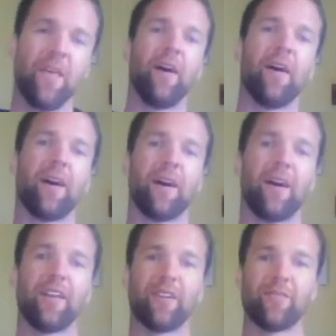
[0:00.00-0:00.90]
Uh,
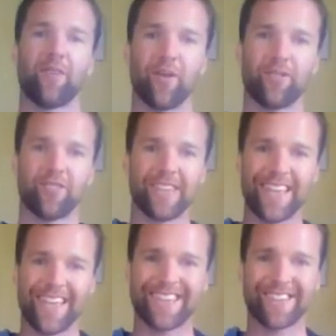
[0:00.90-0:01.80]
it involves
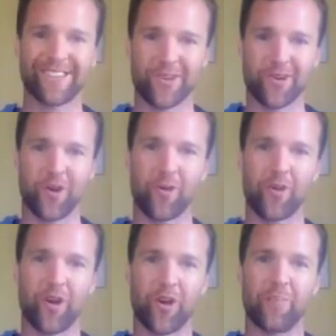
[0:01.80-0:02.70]
digging into your own
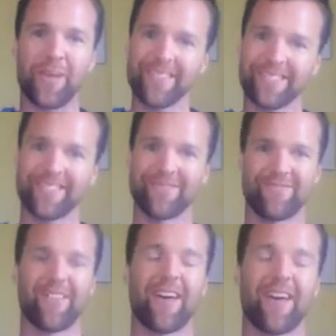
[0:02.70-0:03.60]
armpits
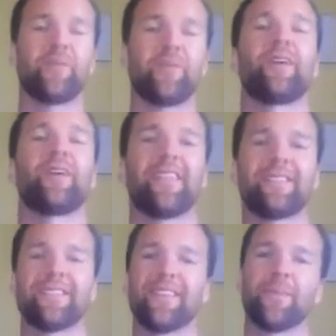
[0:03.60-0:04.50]
uh, with your hands
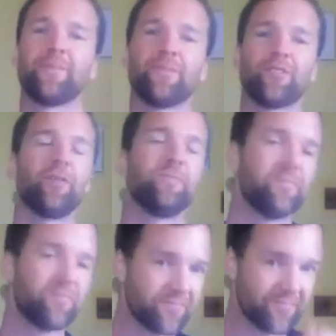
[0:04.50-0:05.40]
and thumbs, so
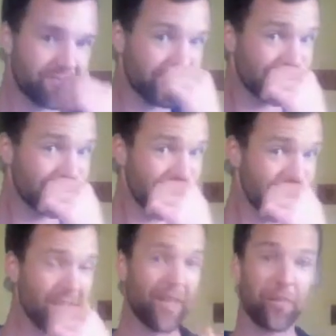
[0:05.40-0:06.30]

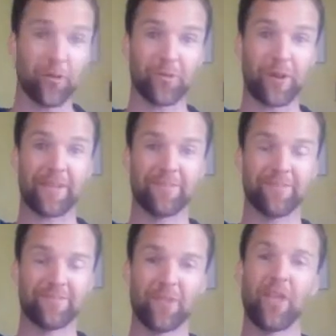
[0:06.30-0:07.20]
get those ready.
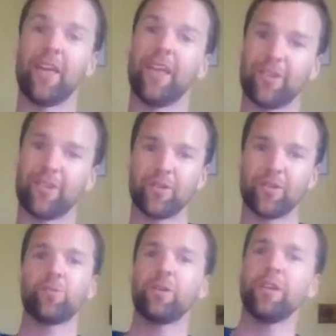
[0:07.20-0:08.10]
Here's,
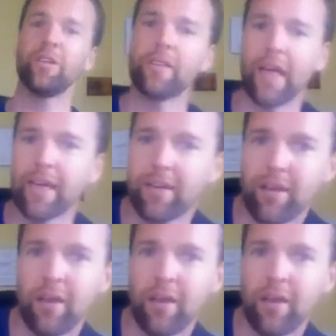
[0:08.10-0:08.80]
here's what it'll look like.